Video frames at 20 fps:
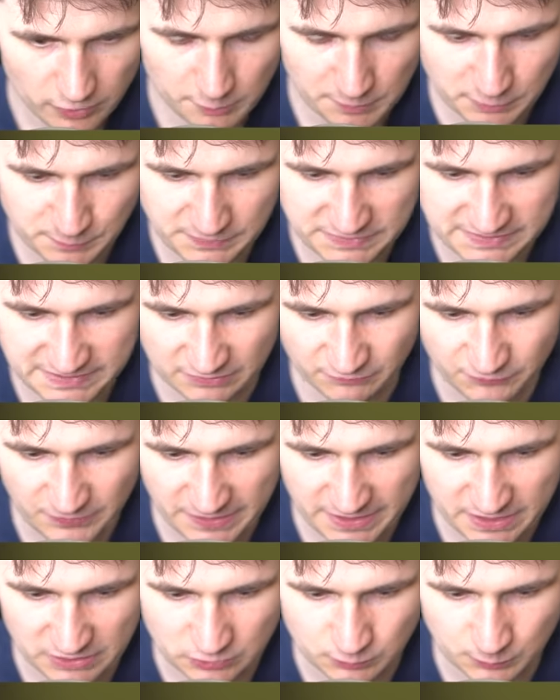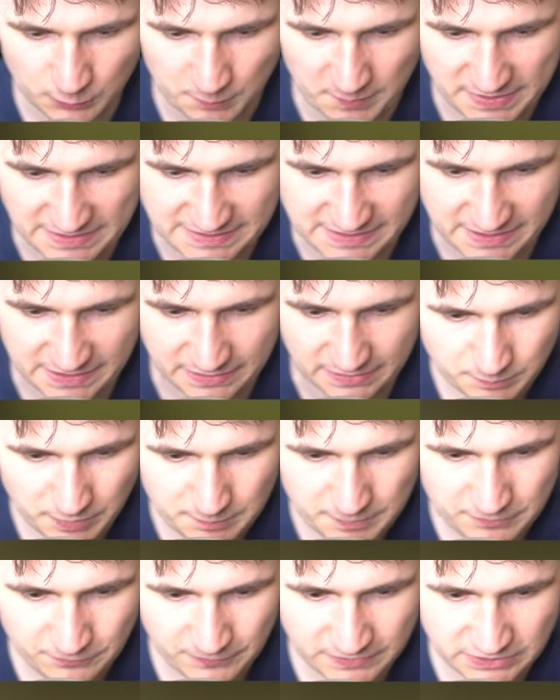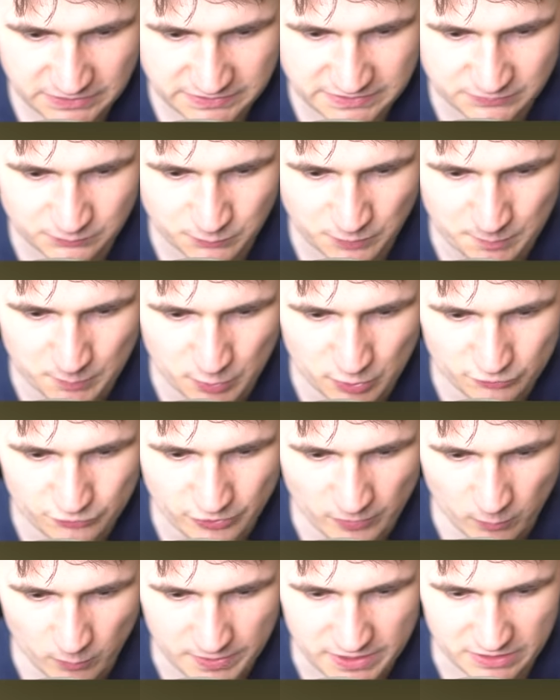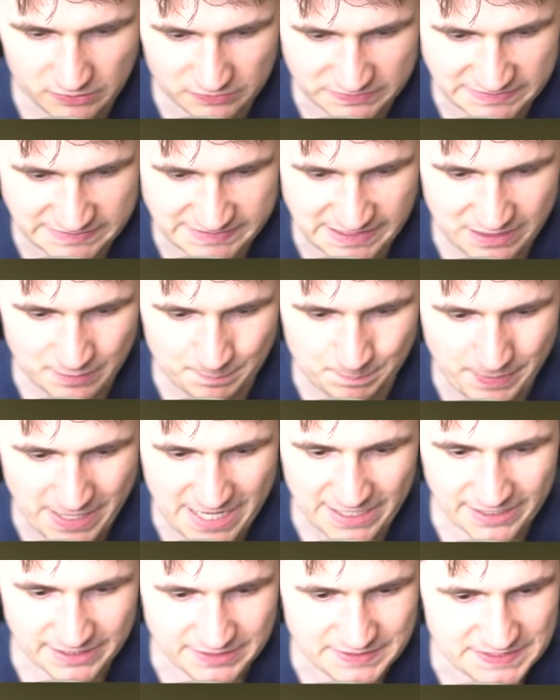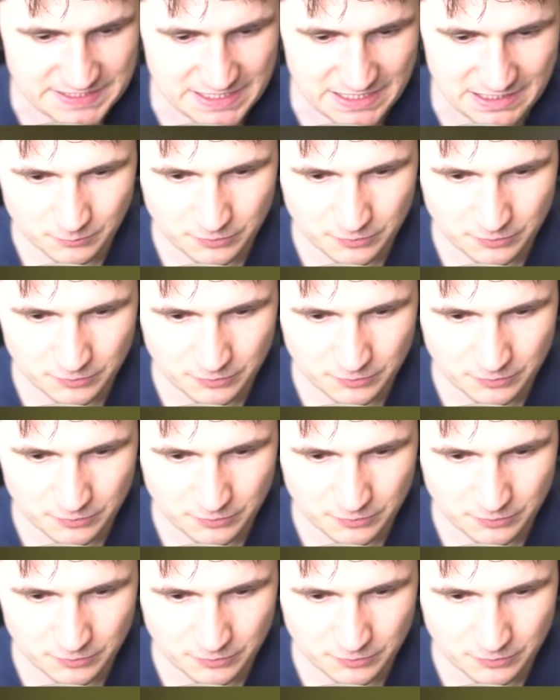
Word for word: There must be something else we're missing. Maybe if I just remove the wheels. Is that a bad idea?